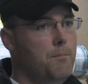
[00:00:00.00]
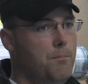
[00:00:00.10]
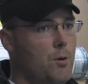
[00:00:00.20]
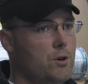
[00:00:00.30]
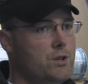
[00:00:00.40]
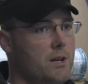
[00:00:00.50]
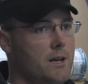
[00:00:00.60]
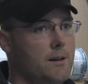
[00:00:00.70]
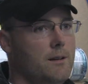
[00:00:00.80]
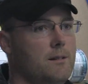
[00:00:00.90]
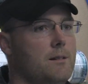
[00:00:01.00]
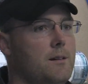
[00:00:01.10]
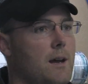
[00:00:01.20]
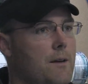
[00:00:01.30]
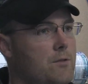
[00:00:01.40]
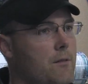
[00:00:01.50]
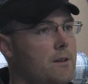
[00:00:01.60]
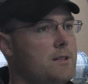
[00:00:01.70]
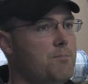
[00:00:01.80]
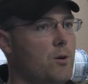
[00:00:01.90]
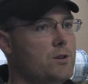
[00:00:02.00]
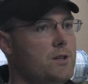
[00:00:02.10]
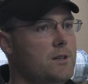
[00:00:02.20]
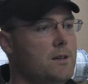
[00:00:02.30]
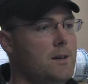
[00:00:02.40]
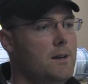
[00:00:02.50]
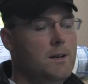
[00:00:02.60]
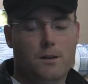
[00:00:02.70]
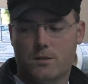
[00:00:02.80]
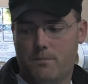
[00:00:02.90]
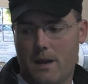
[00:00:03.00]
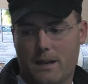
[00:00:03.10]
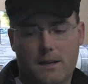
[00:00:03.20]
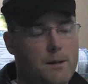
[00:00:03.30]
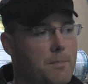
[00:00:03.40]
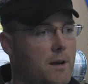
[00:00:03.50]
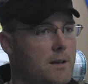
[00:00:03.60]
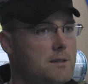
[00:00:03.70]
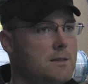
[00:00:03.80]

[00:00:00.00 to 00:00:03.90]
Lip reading: portion it. After everything is portioned, it goes back into the buckets.